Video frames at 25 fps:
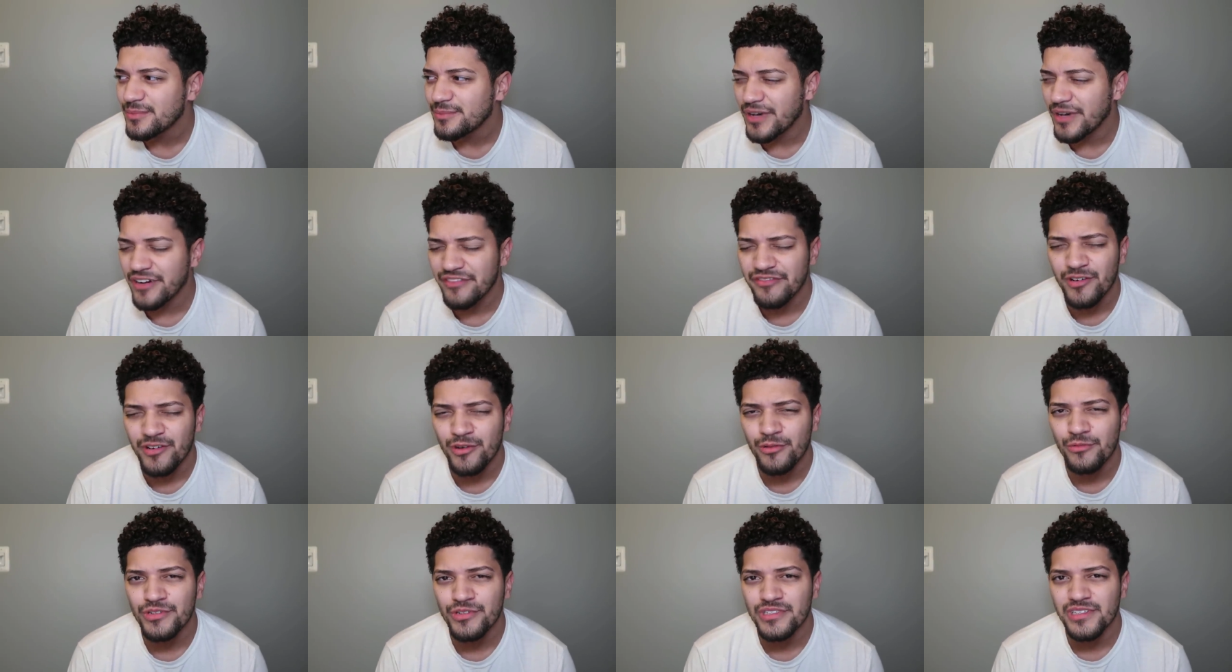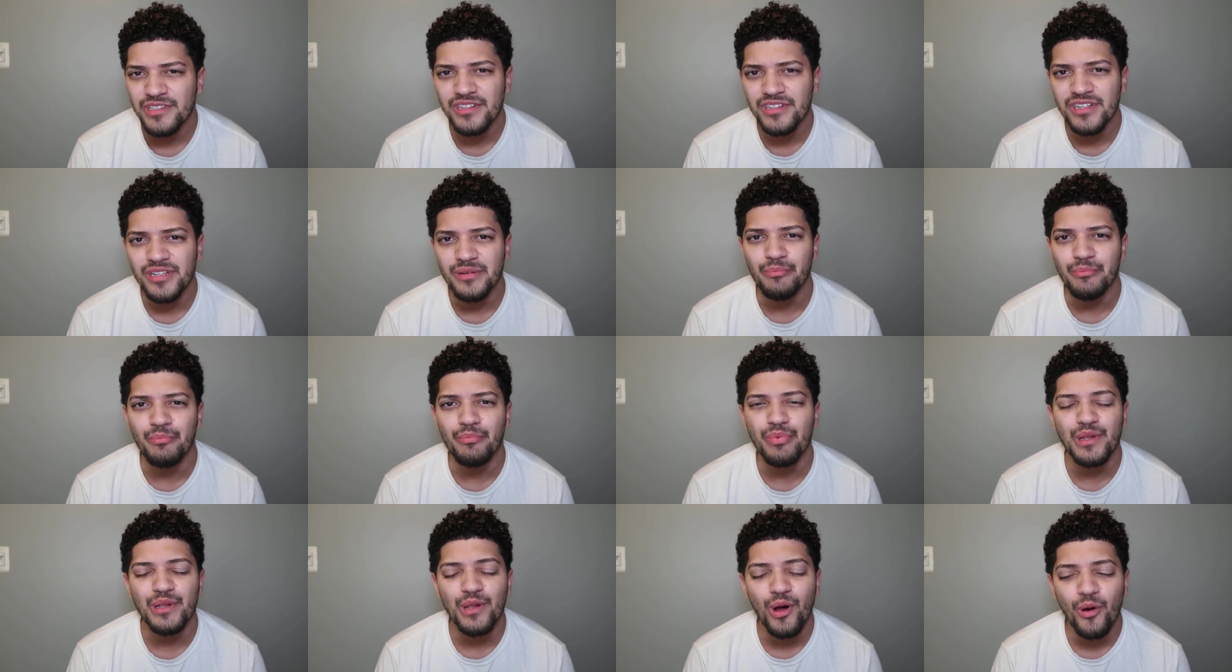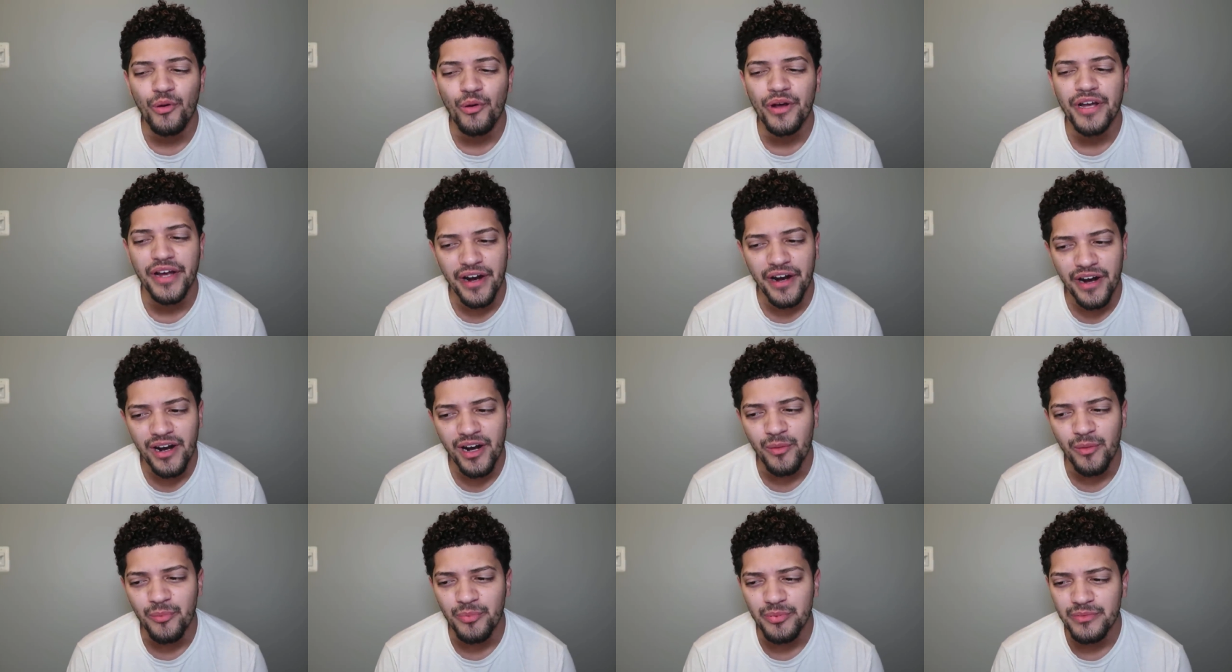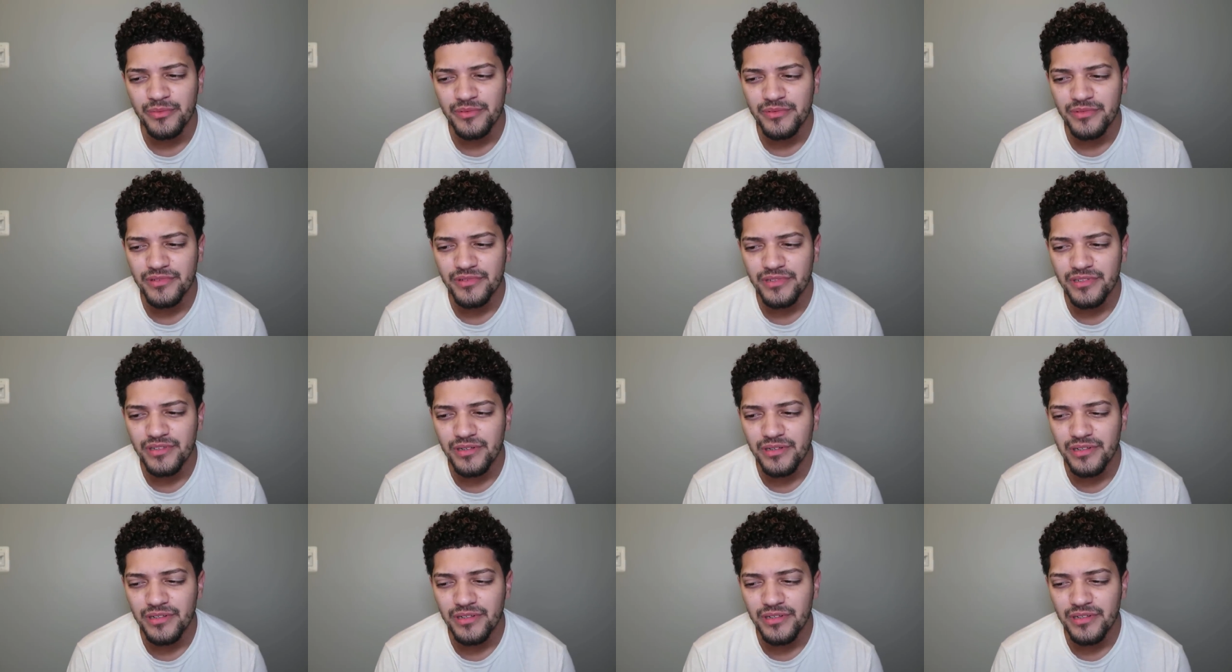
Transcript: My phone was literally blowing up.